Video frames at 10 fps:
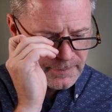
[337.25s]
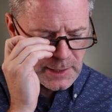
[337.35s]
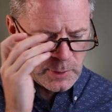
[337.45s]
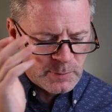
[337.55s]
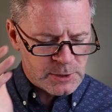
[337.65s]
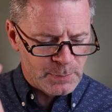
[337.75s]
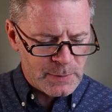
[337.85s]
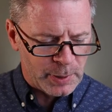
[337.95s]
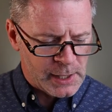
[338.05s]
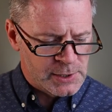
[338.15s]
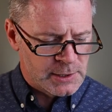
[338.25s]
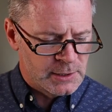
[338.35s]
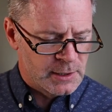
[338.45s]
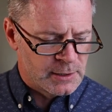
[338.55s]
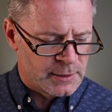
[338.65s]
And we must be
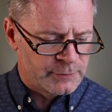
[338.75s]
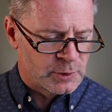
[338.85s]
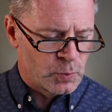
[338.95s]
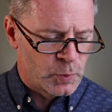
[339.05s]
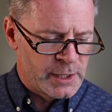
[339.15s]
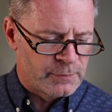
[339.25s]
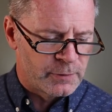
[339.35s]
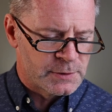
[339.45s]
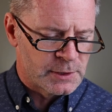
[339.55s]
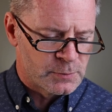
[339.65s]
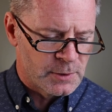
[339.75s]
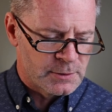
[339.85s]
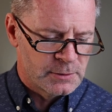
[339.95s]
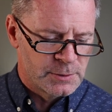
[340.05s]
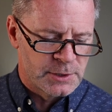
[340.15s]
patient enough to wait for such
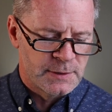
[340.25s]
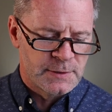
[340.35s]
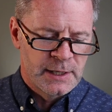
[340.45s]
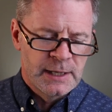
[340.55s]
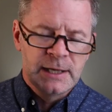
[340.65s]
resolutions